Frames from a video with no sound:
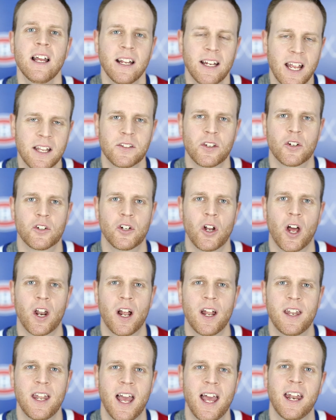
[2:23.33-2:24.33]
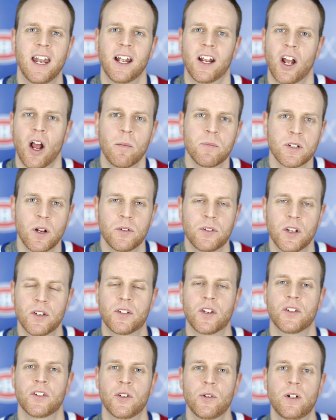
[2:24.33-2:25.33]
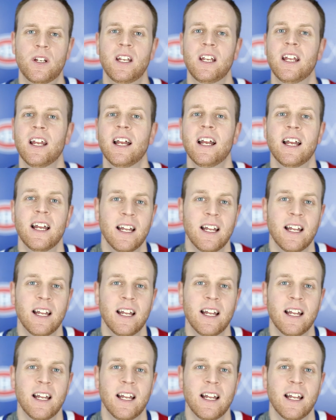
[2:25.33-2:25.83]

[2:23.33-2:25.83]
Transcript: gets a shot on net. It comes out to Suzuki.